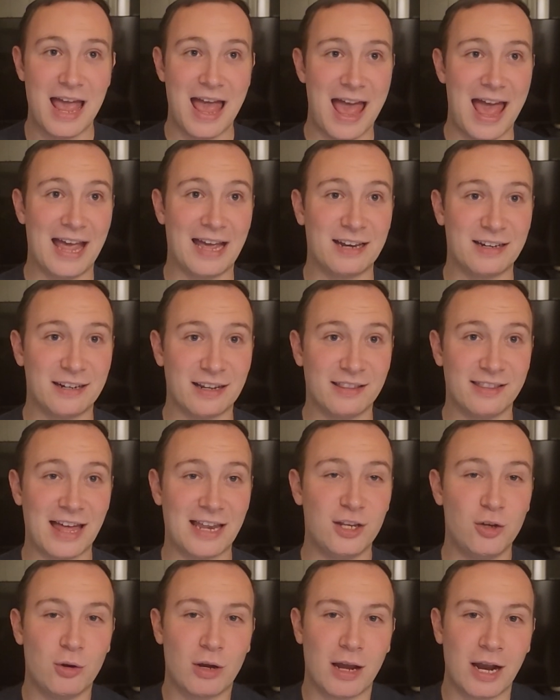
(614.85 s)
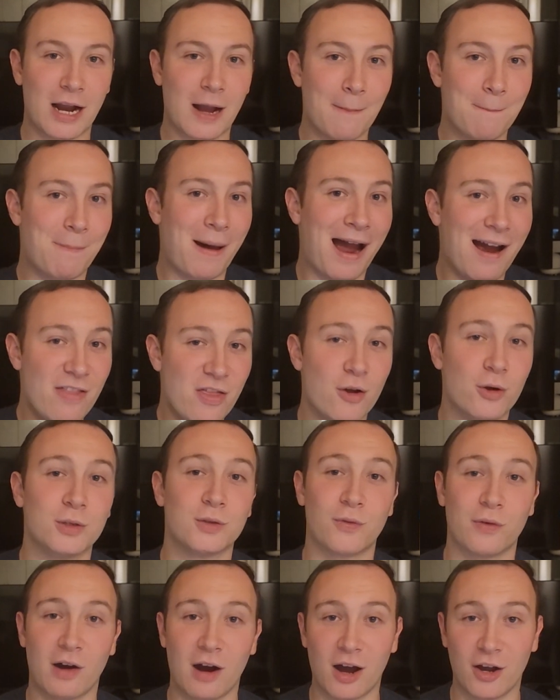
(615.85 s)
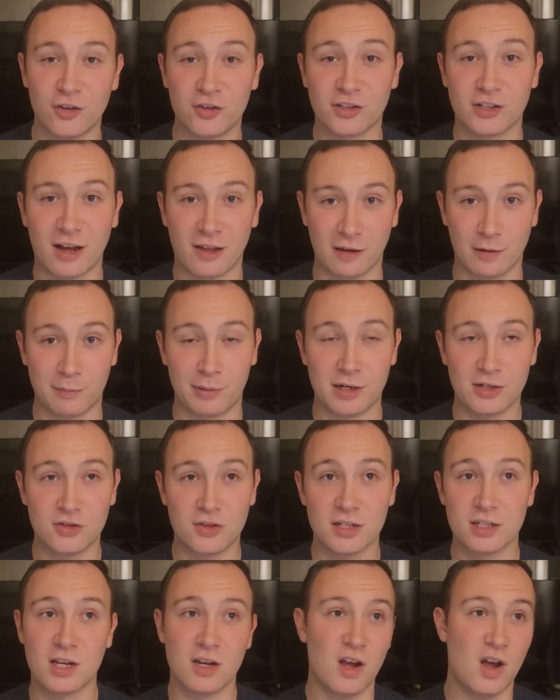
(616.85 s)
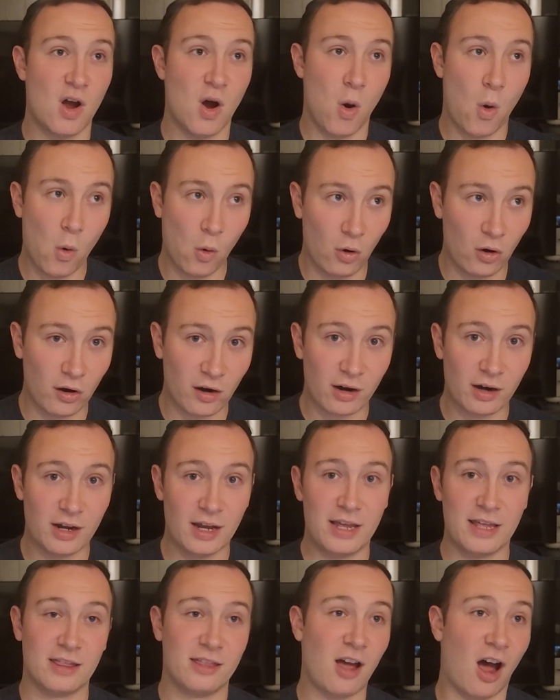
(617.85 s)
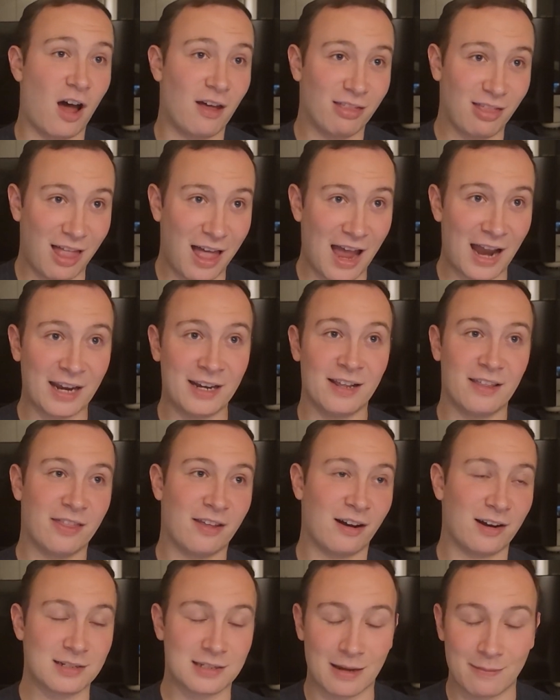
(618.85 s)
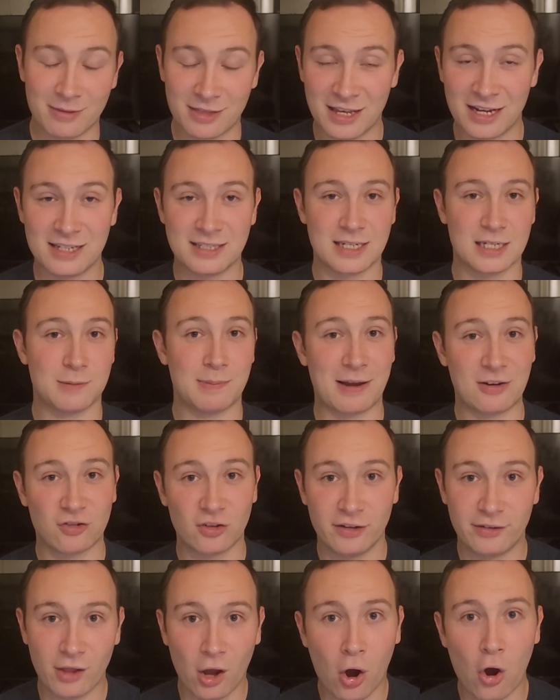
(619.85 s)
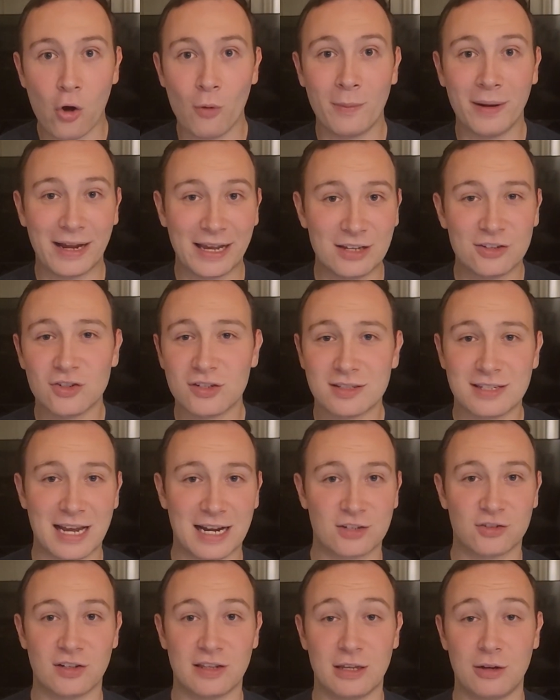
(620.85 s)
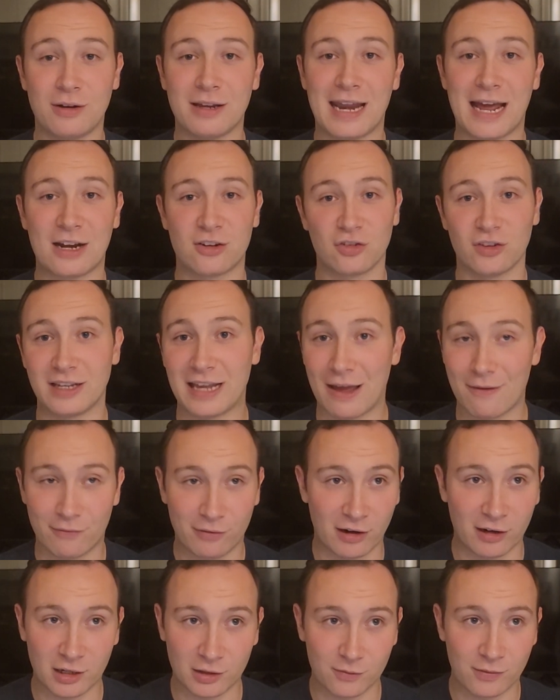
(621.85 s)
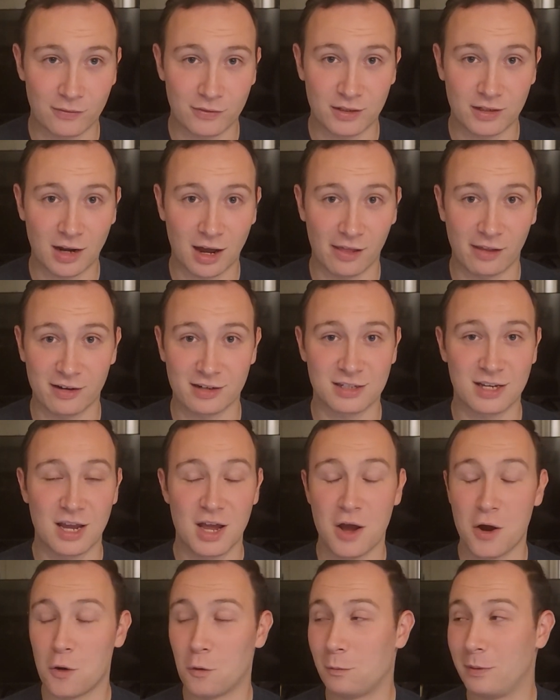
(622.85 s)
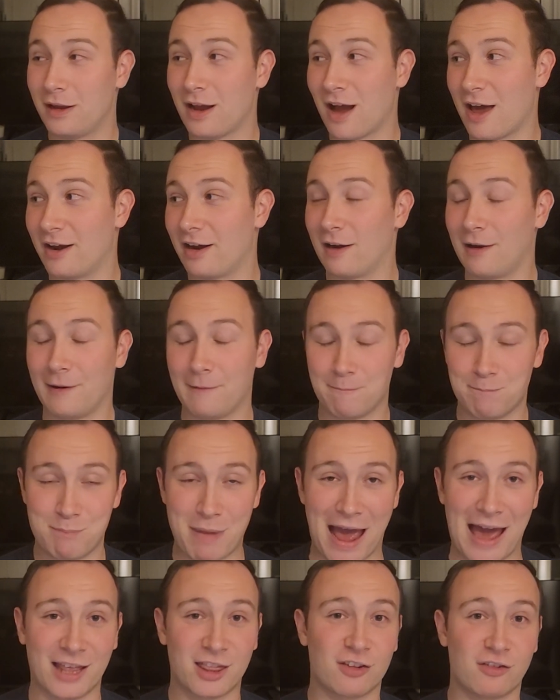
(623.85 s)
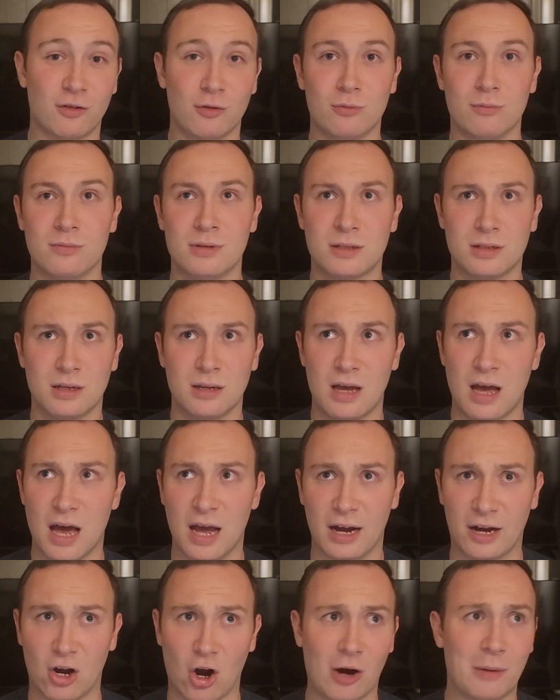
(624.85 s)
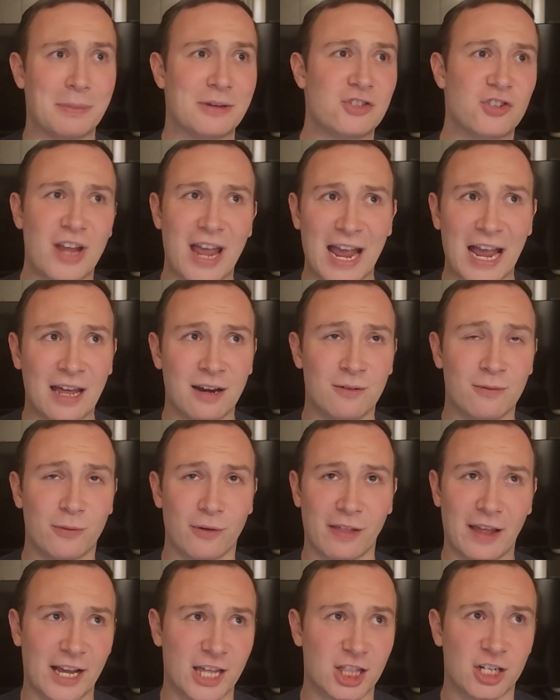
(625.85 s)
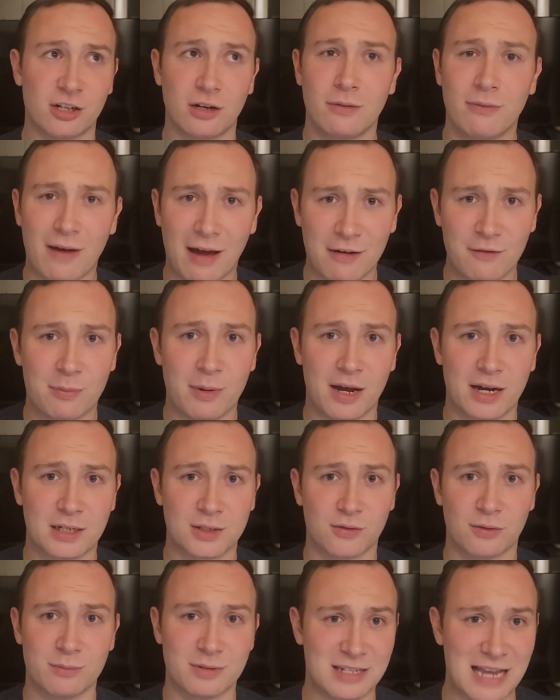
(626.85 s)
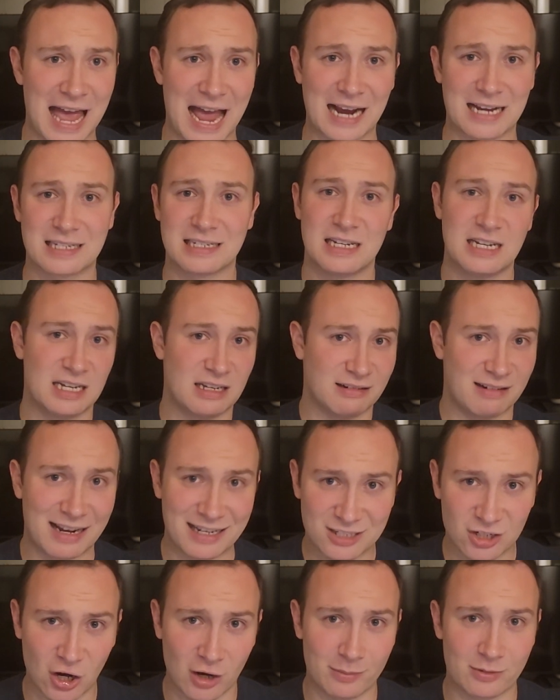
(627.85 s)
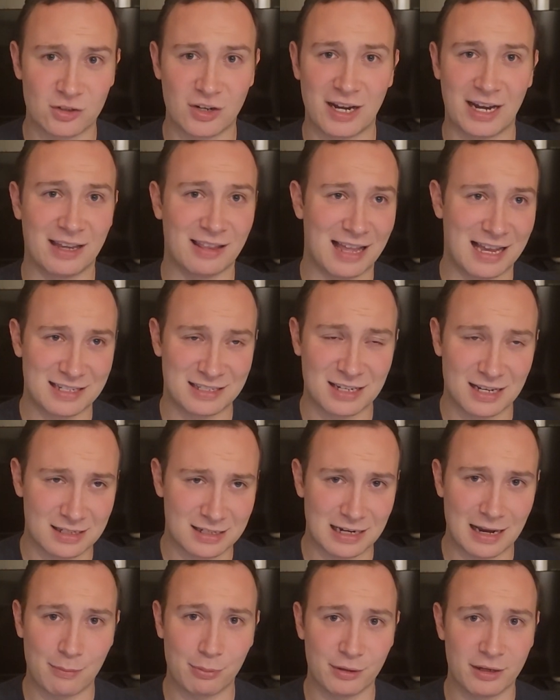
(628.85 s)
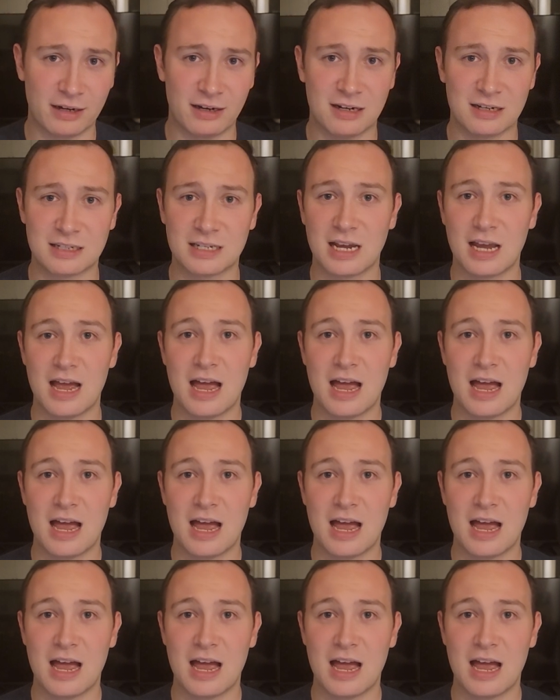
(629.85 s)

And then you can combine those for a $100 purchase, or online, there are some things, especially in the home and kitchen section, that you can actually get for under $50. We got our bathrooms garbage can for like $35 from Saks. Nice garbage can, lasted us a couple years.